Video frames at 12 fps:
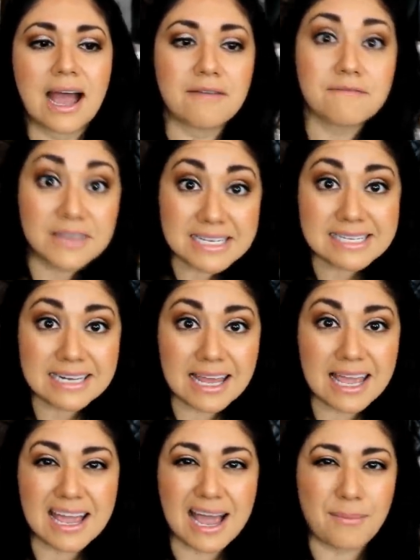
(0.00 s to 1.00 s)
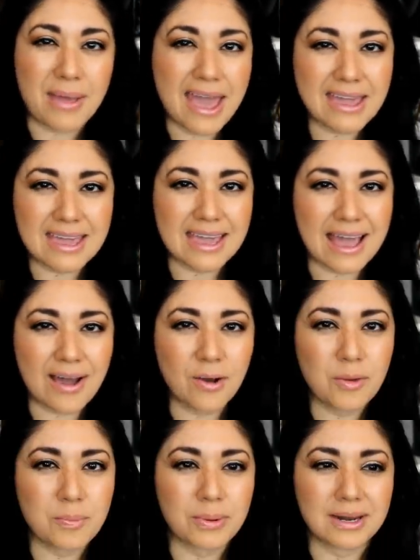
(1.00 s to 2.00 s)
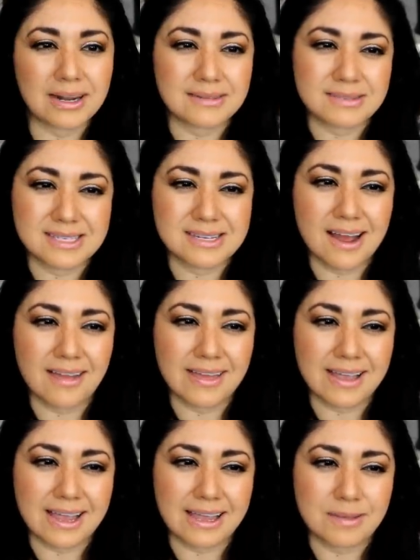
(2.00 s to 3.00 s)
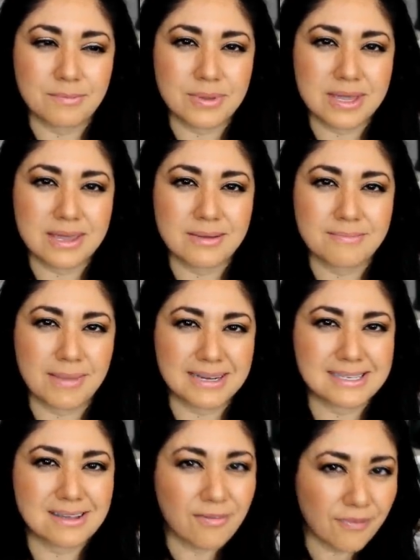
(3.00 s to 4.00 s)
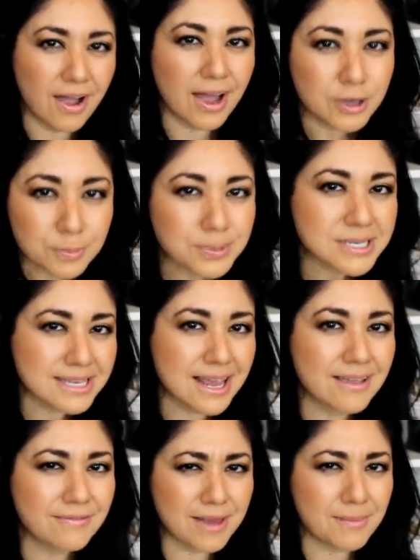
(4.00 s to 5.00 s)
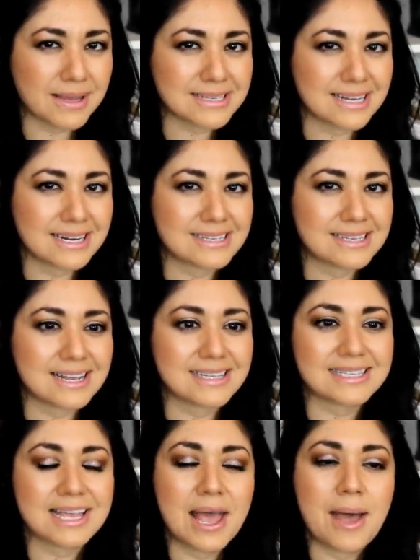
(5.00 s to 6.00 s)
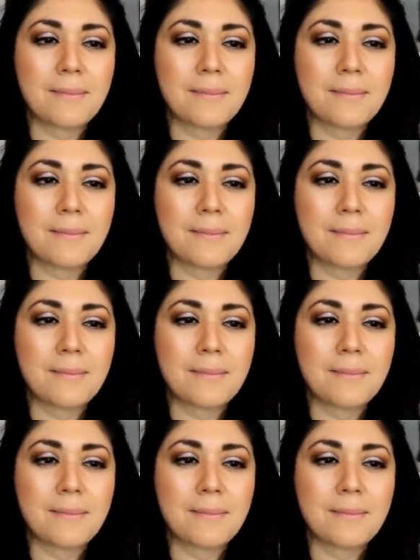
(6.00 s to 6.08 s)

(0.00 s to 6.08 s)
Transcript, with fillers: I'm visiting, I'm hanging out, but it's not like I can be myself 100%, if that makes any sense.